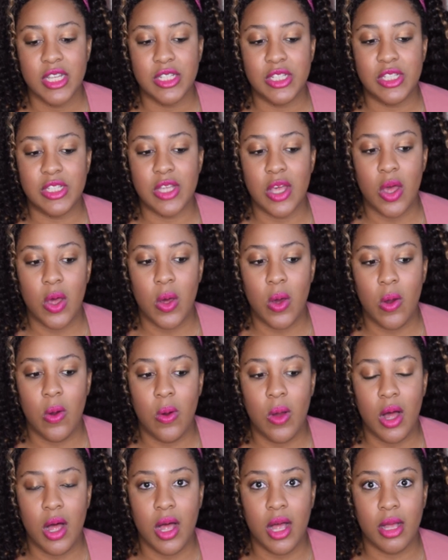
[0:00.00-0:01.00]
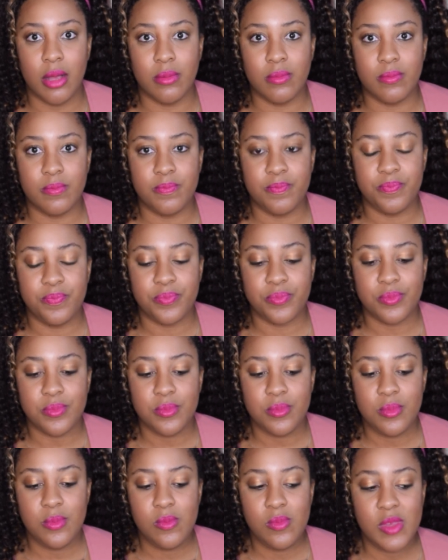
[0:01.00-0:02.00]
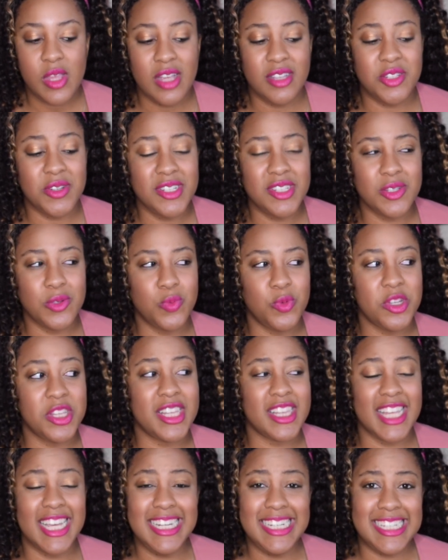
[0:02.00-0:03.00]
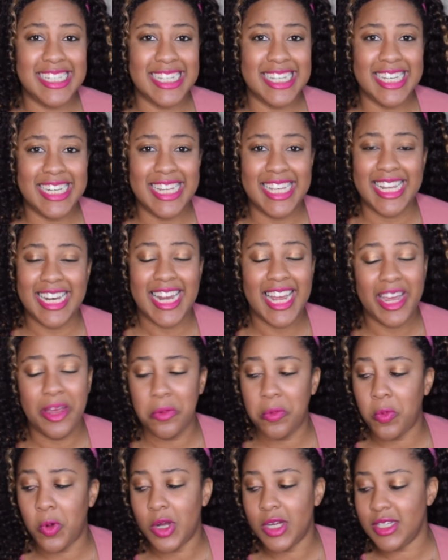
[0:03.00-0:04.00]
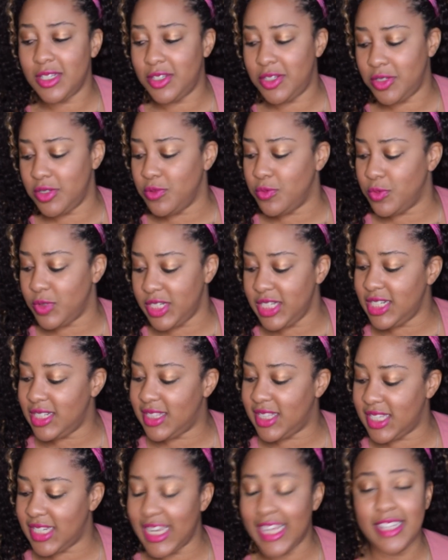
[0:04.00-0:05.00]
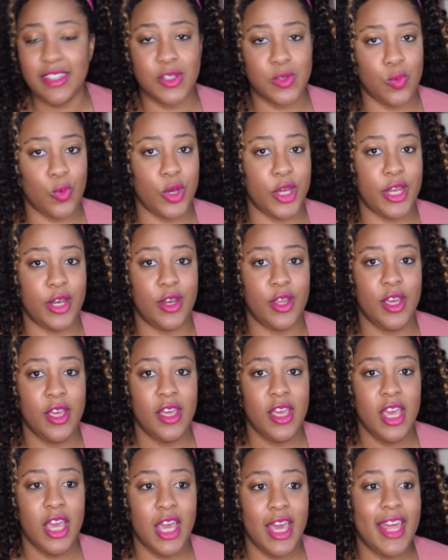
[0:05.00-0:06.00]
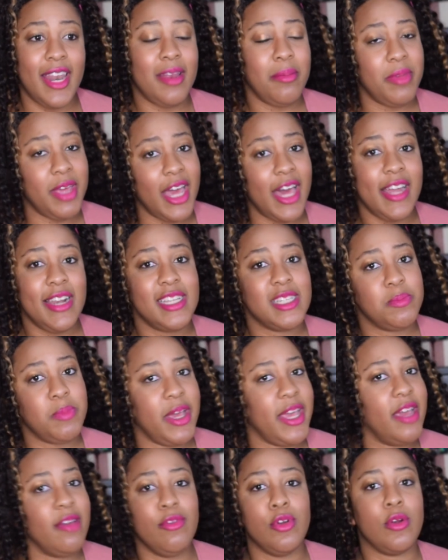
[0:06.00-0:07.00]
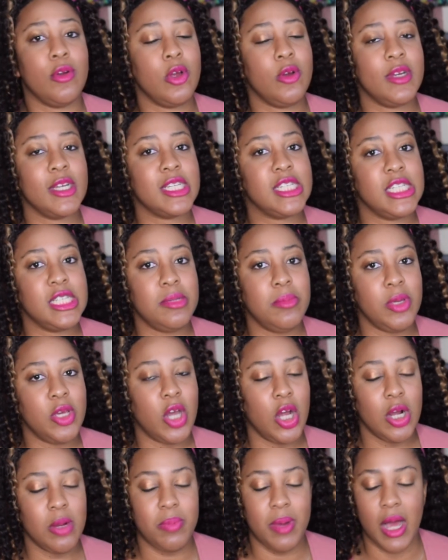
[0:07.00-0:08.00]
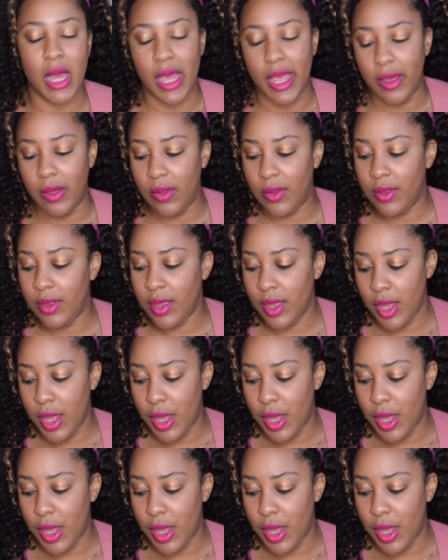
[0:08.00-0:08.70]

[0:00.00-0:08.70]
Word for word: So so I still really liked it, and I want to read the next one, and I'm gonna add it to my ever-growing TBR pile.